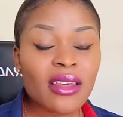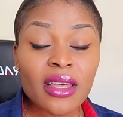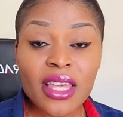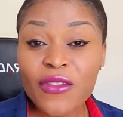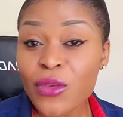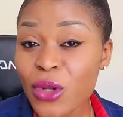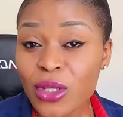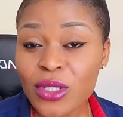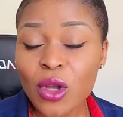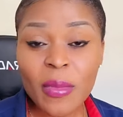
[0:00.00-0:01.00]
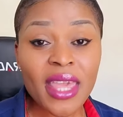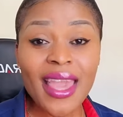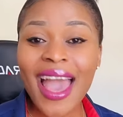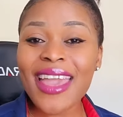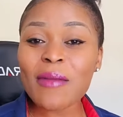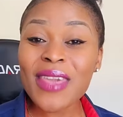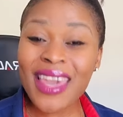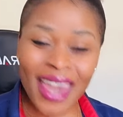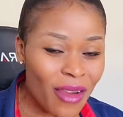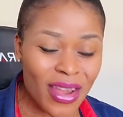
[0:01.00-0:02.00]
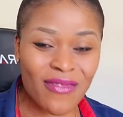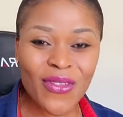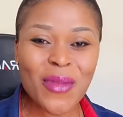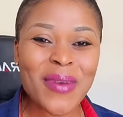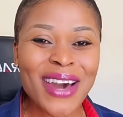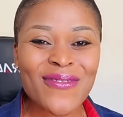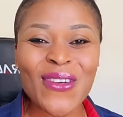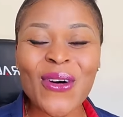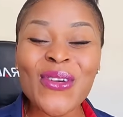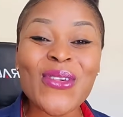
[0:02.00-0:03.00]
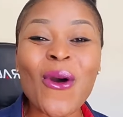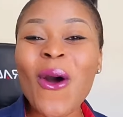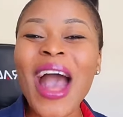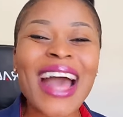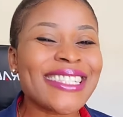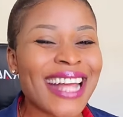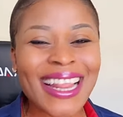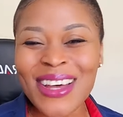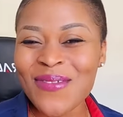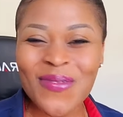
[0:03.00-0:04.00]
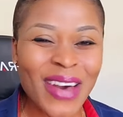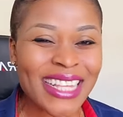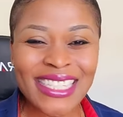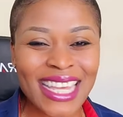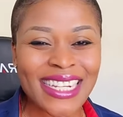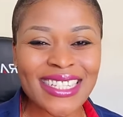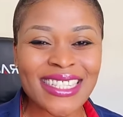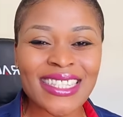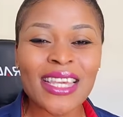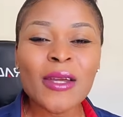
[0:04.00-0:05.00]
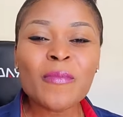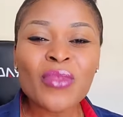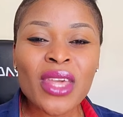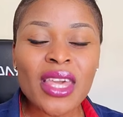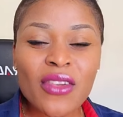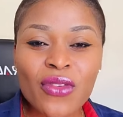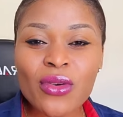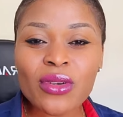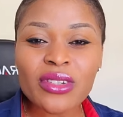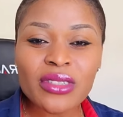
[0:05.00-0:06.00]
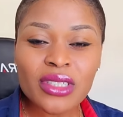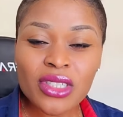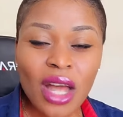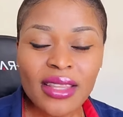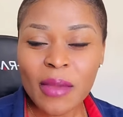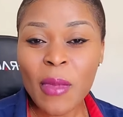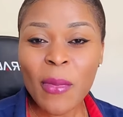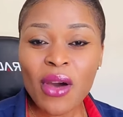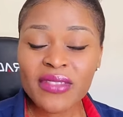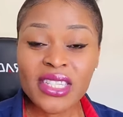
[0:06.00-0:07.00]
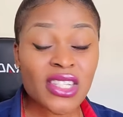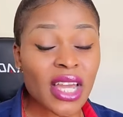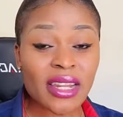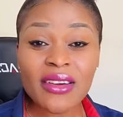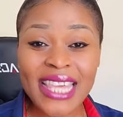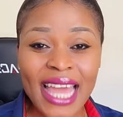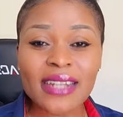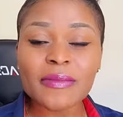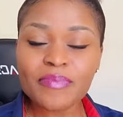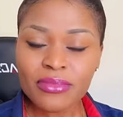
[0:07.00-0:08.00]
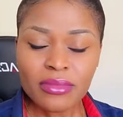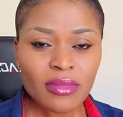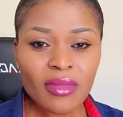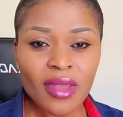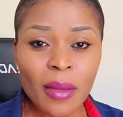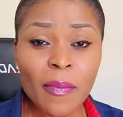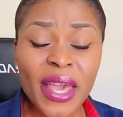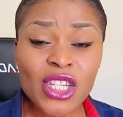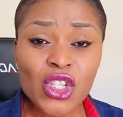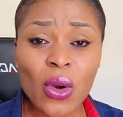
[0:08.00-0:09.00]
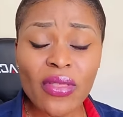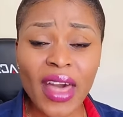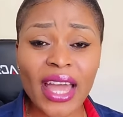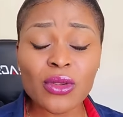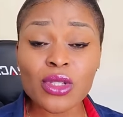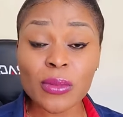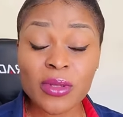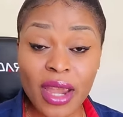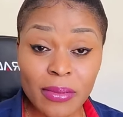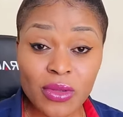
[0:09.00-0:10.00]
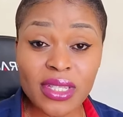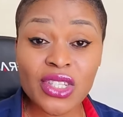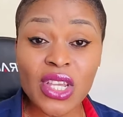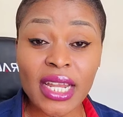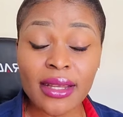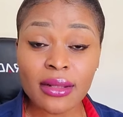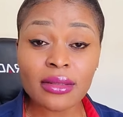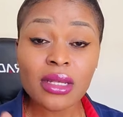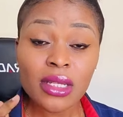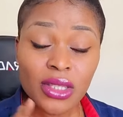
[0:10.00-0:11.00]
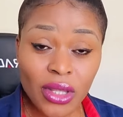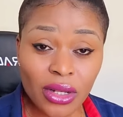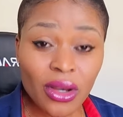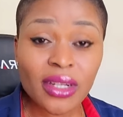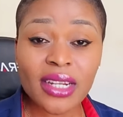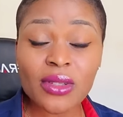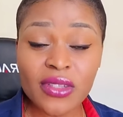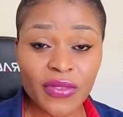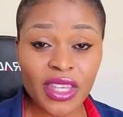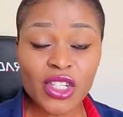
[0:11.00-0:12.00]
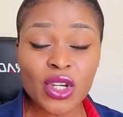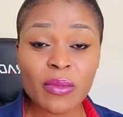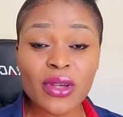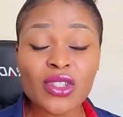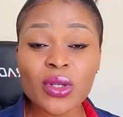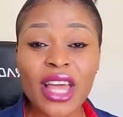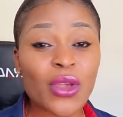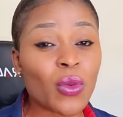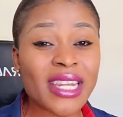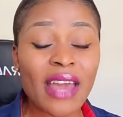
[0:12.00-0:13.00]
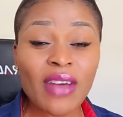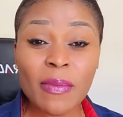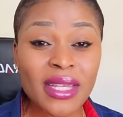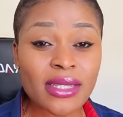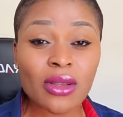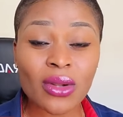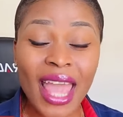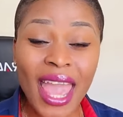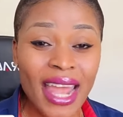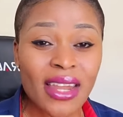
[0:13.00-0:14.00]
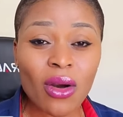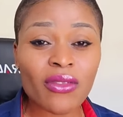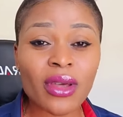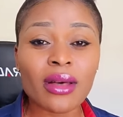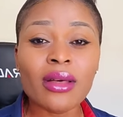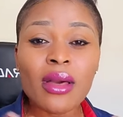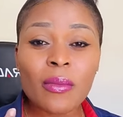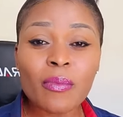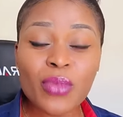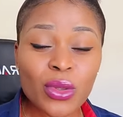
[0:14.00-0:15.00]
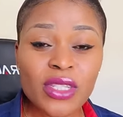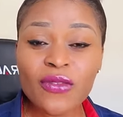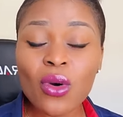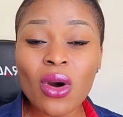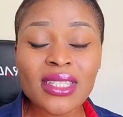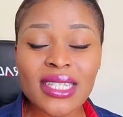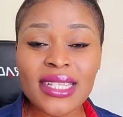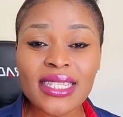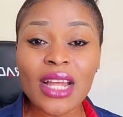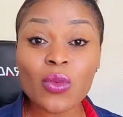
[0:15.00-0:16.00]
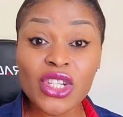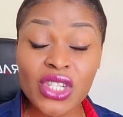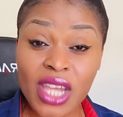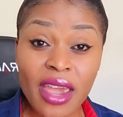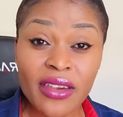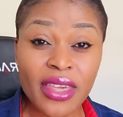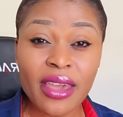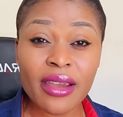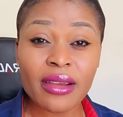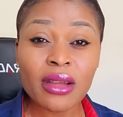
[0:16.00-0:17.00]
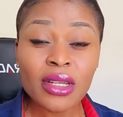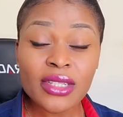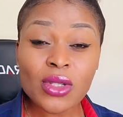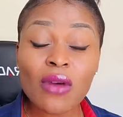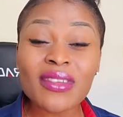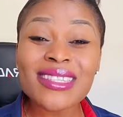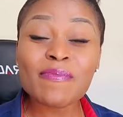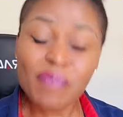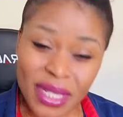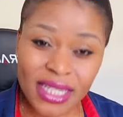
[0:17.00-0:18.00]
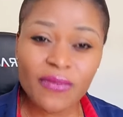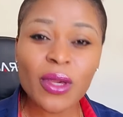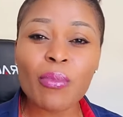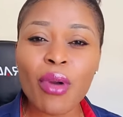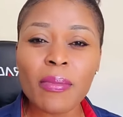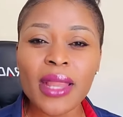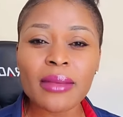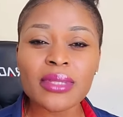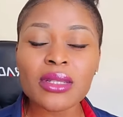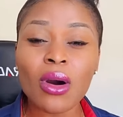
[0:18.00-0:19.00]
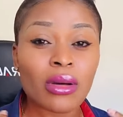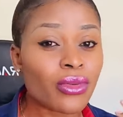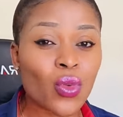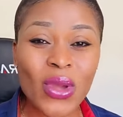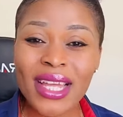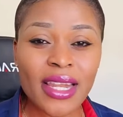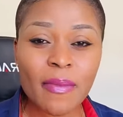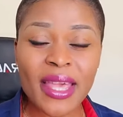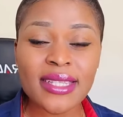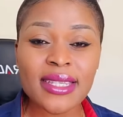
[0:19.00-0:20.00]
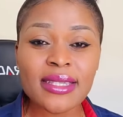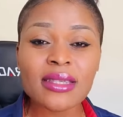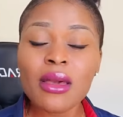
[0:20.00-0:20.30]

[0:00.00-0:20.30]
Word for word: If you don't know me, I am Karen Fomafung, your Agile Evangelist. If you're not a member of this channel yet, make sure that you subscribe to this channel, turn on the notification bell so that you will never miss on any of the beautiful content that we share here, solving specific problems on weekly basis,